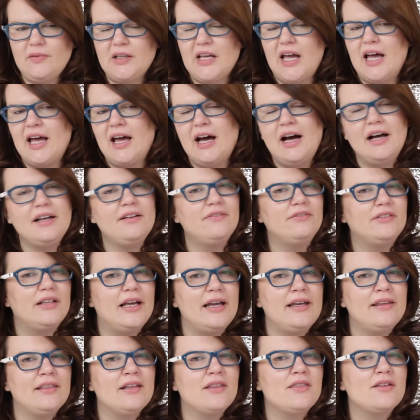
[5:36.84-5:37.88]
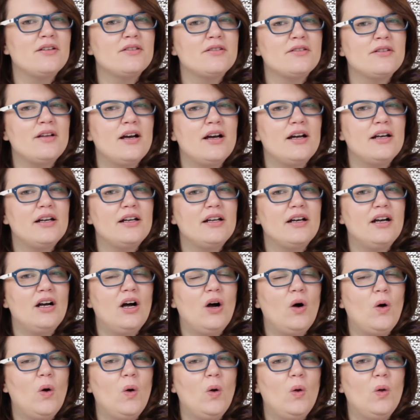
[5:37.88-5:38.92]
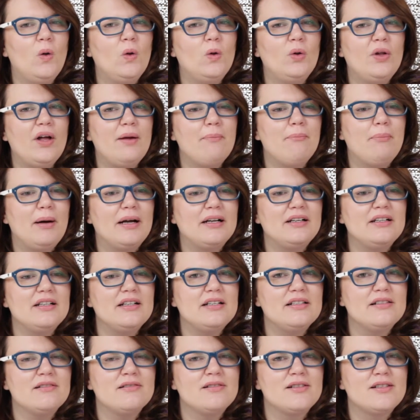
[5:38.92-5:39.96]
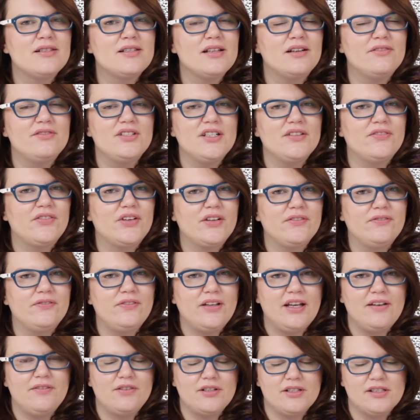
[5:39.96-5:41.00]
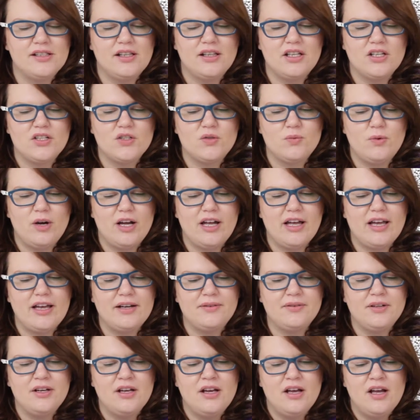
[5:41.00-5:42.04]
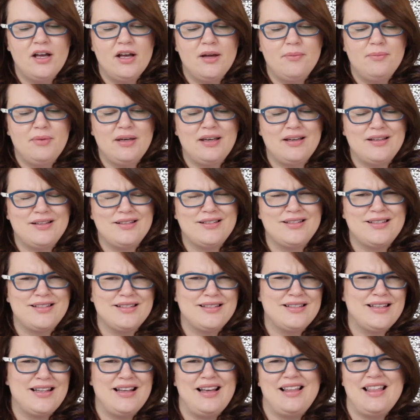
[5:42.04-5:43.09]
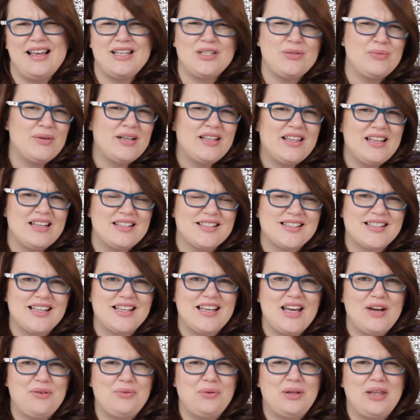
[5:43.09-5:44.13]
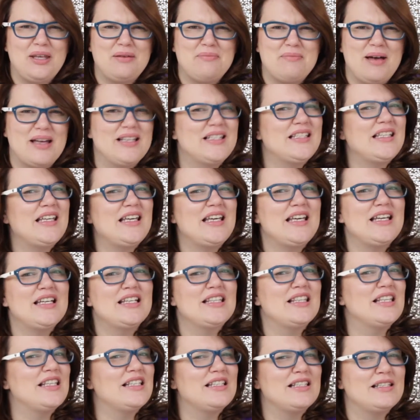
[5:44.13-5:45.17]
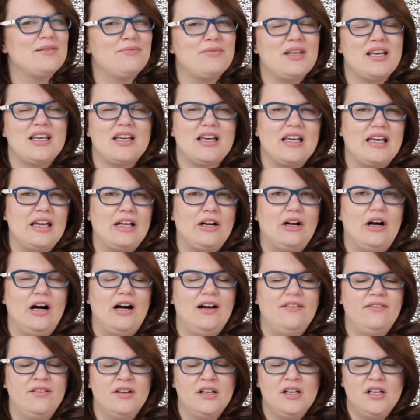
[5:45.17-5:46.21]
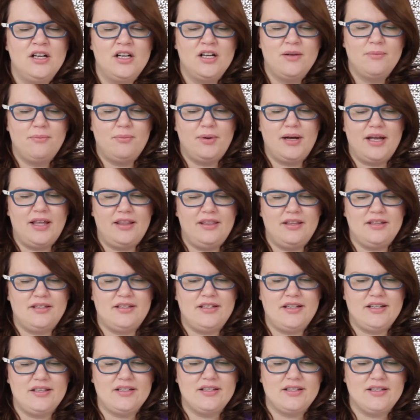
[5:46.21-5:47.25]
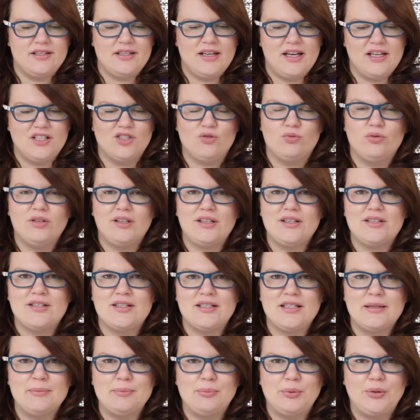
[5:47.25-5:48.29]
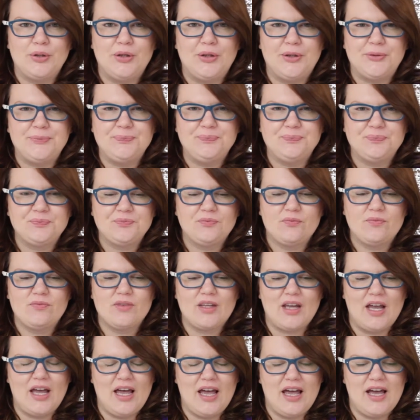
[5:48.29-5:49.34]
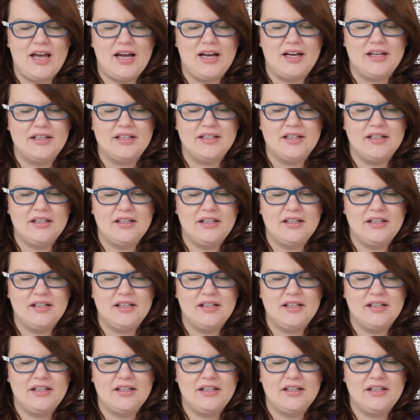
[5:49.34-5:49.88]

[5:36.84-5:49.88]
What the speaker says: I kind of like that there's not a whole abundance of different flavors in this wine, because that's when things can get really messy and then something can get off. But this is really simple, and